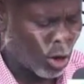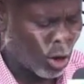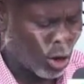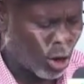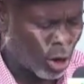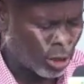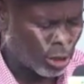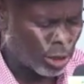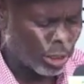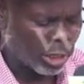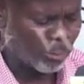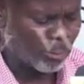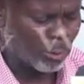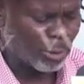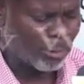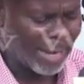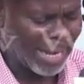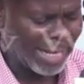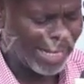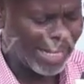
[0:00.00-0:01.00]

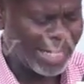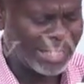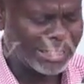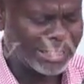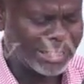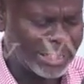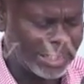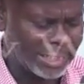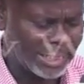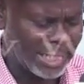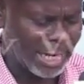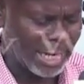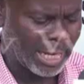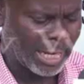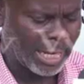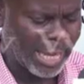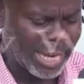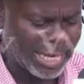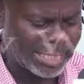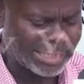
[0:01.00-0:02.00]
Honorable Michael Chida,
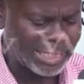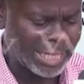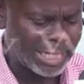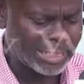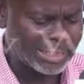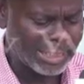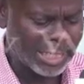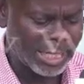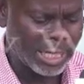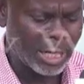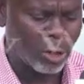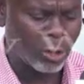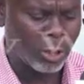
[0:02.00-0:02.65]
SSA